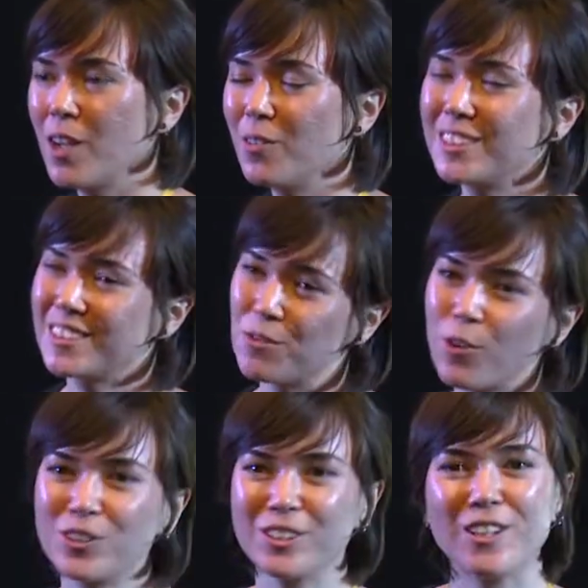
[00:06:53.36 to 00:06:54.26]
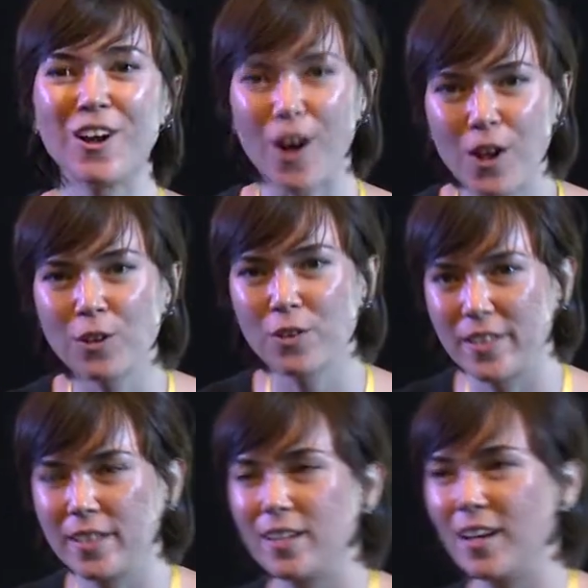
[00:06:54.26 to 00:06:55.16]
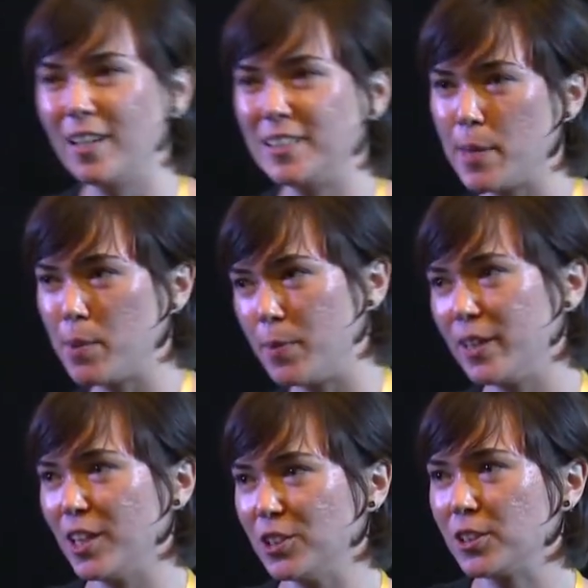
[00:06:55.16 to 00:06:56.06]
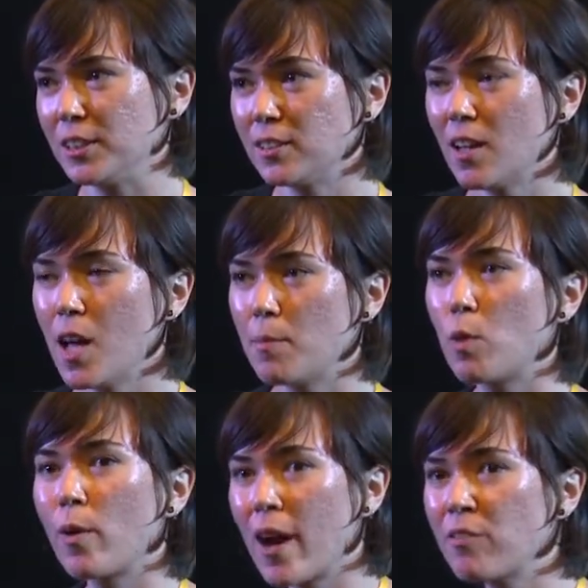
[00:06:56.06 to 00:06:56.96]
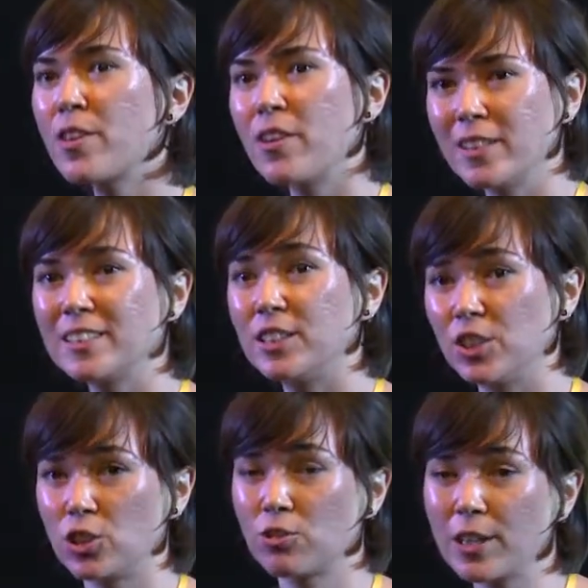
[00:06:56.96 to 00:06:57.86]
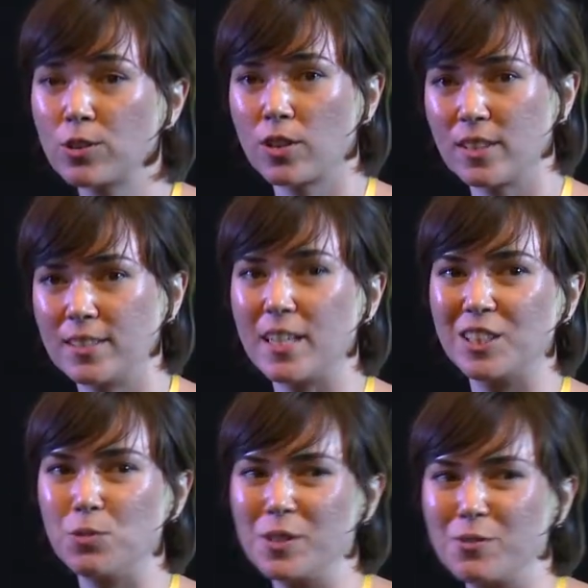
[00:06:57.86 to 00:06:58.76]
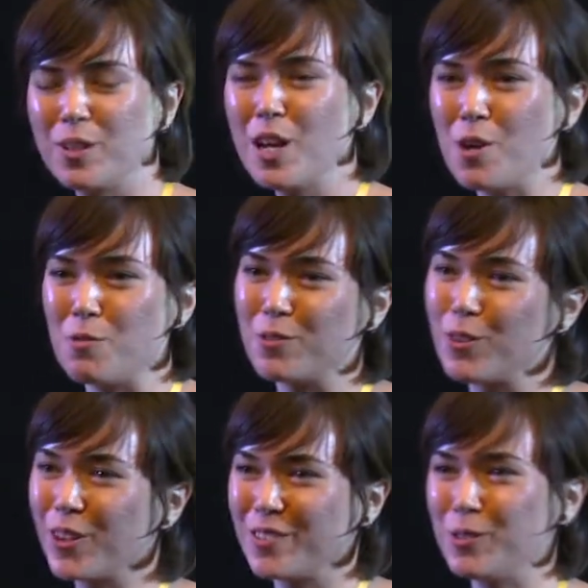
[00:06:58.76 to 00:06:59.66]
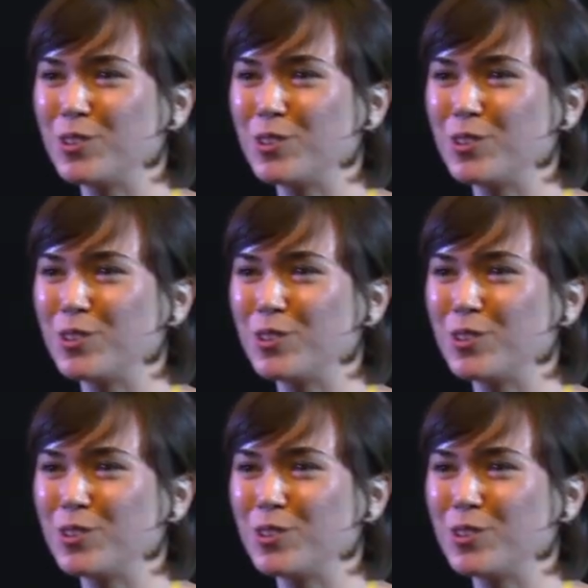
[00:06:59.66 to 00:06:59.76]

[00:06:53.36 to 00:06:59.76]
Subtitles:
which is unfortunately not all the TPP countries. But wherever there is a digital rights organization, we've got